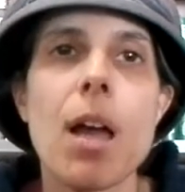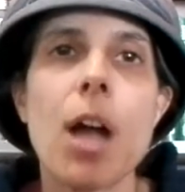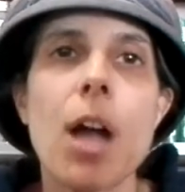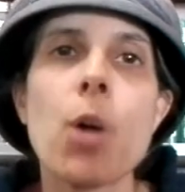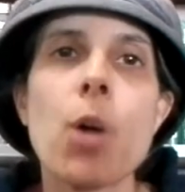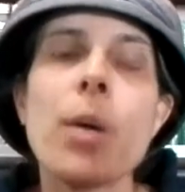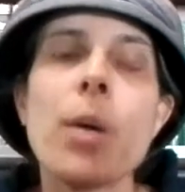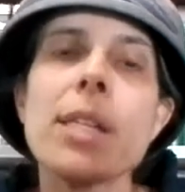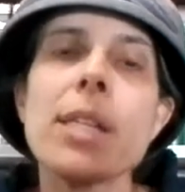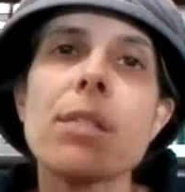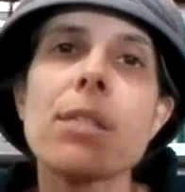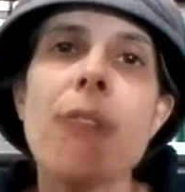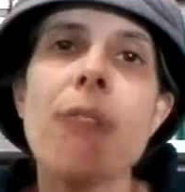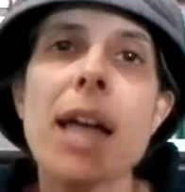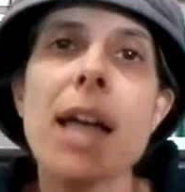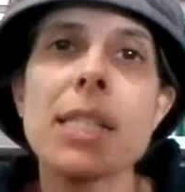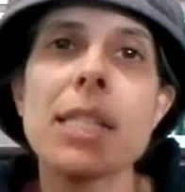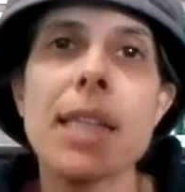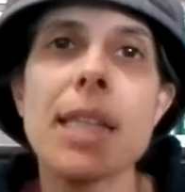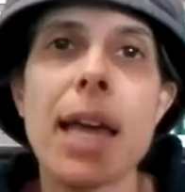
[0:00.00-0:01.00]
According to
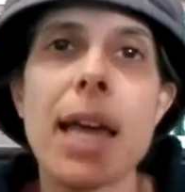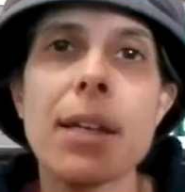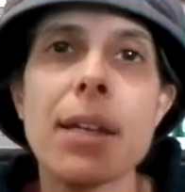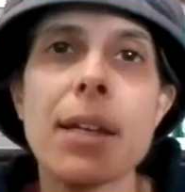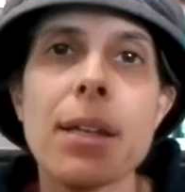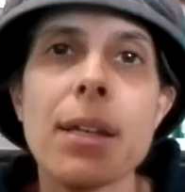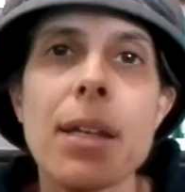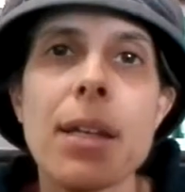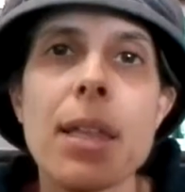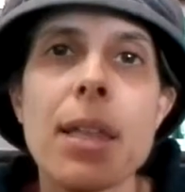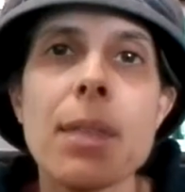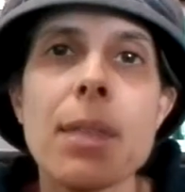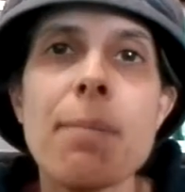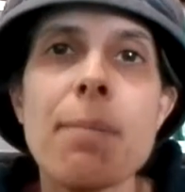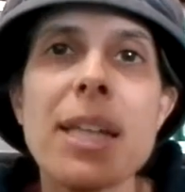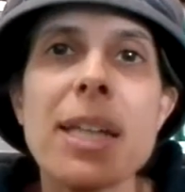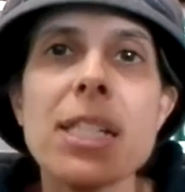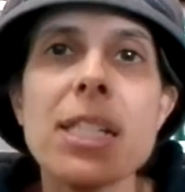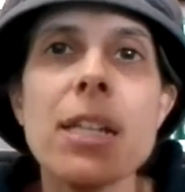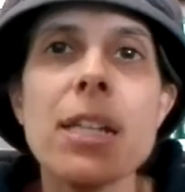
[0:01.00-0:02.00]
Rashi, then, the
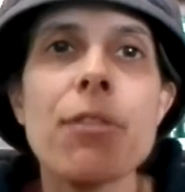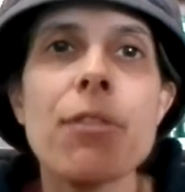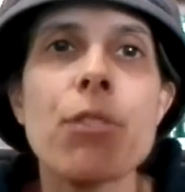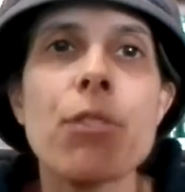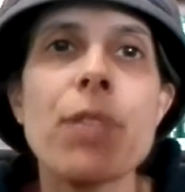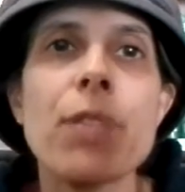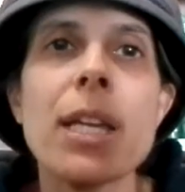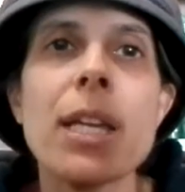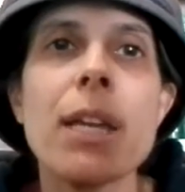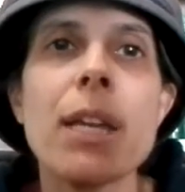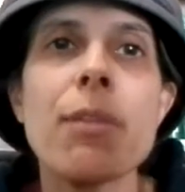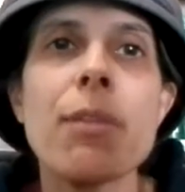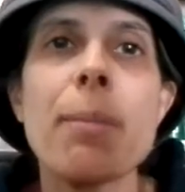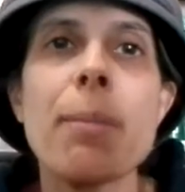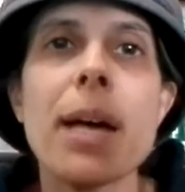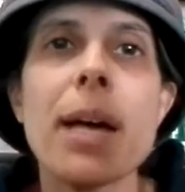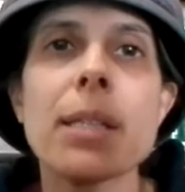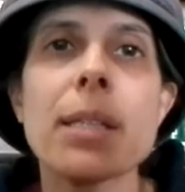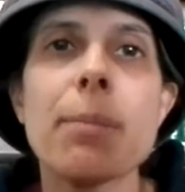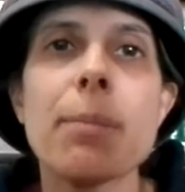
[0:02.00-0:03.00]
mention of the ringing of the
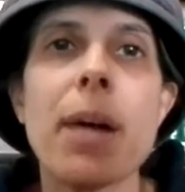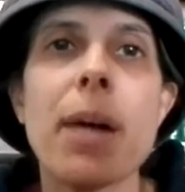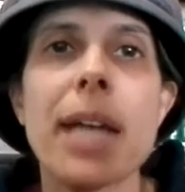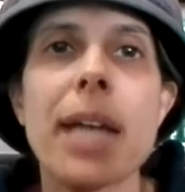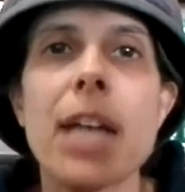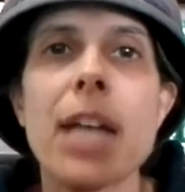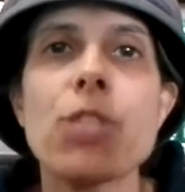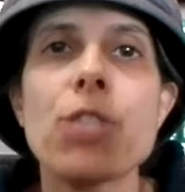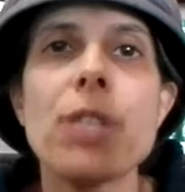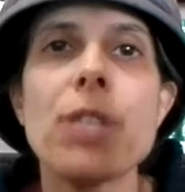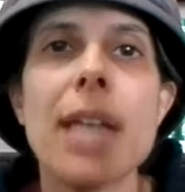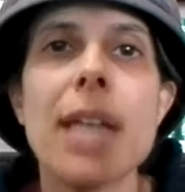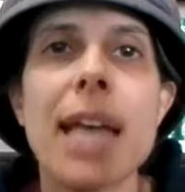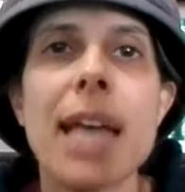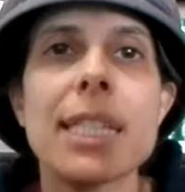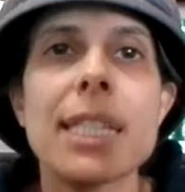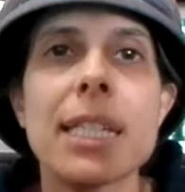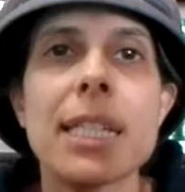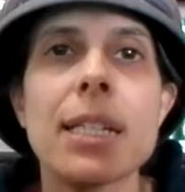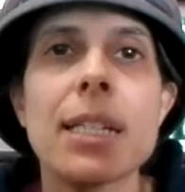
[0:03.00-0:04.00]
bells upon entry and
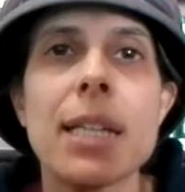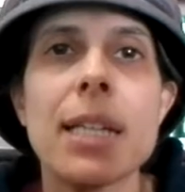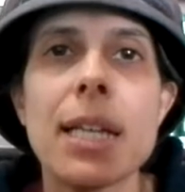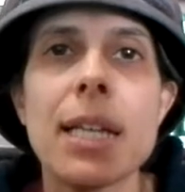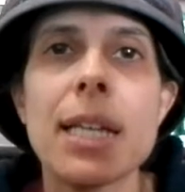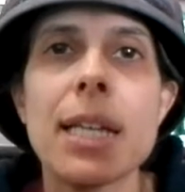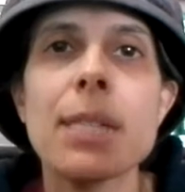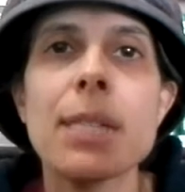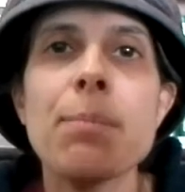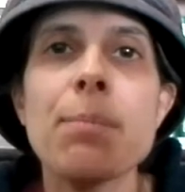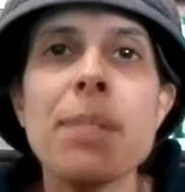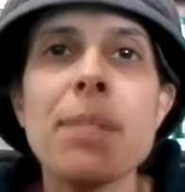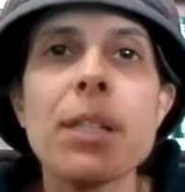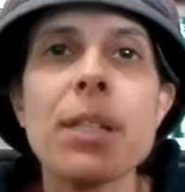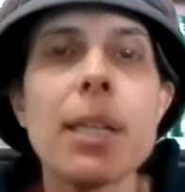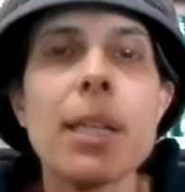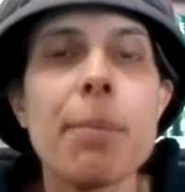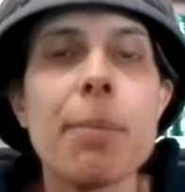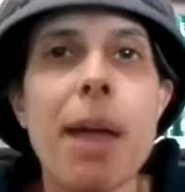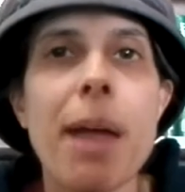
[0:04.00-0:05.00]
exit is
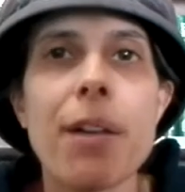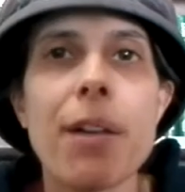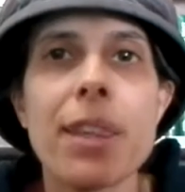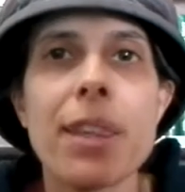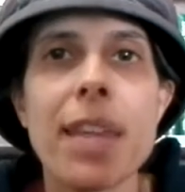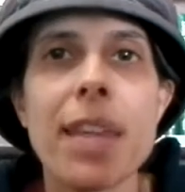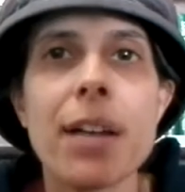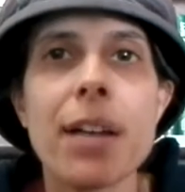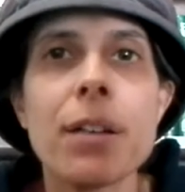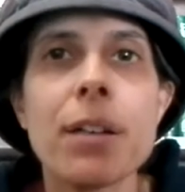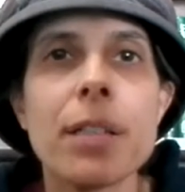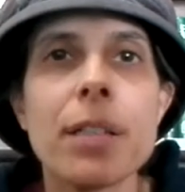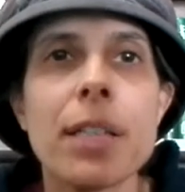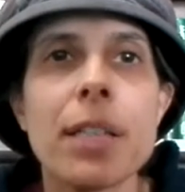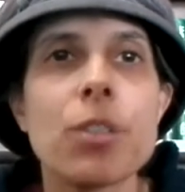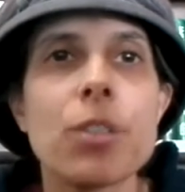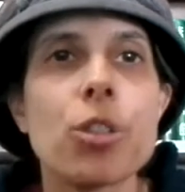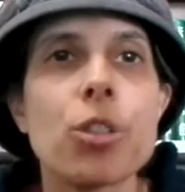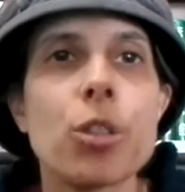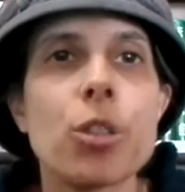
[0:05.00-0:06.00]
merely a parenthetical
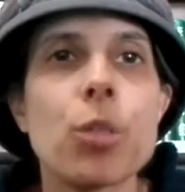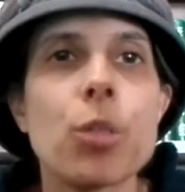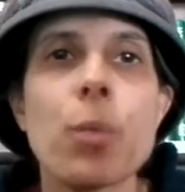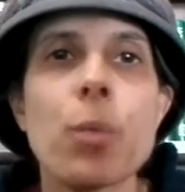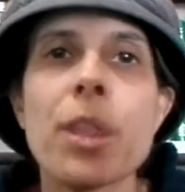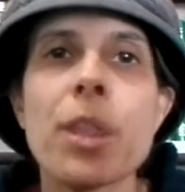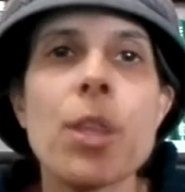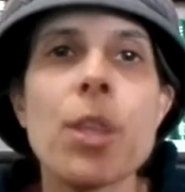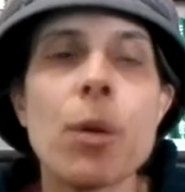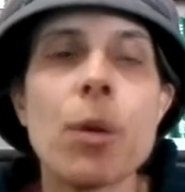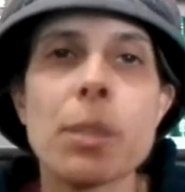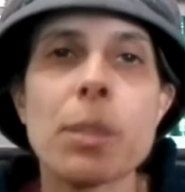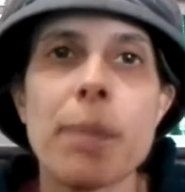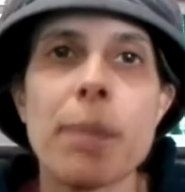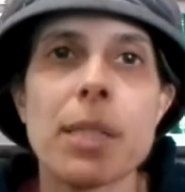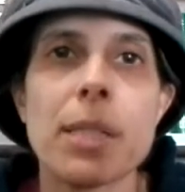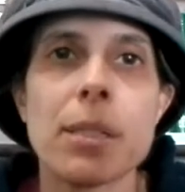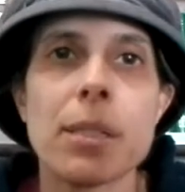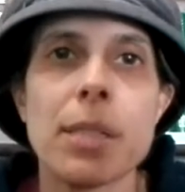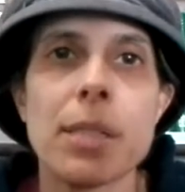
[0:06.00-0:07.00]
interlude with no
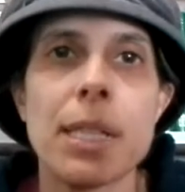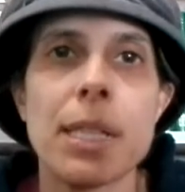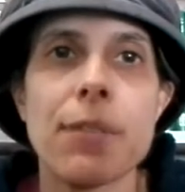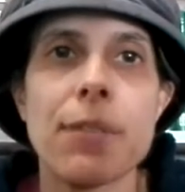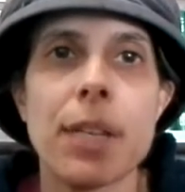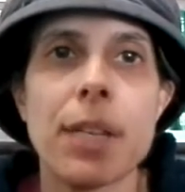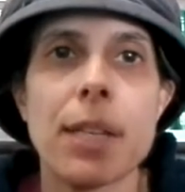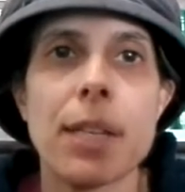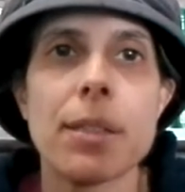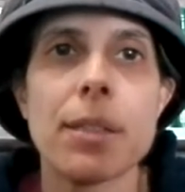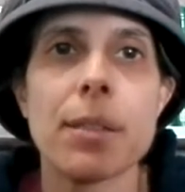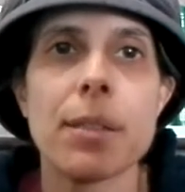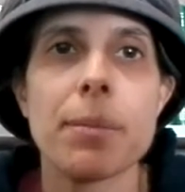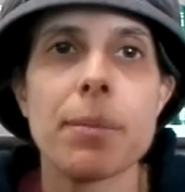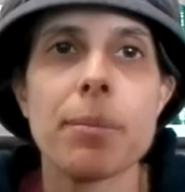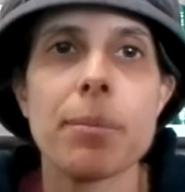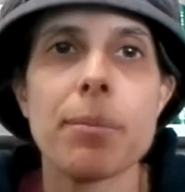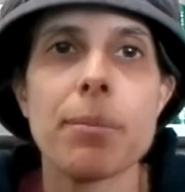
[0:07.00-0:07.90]
special significance.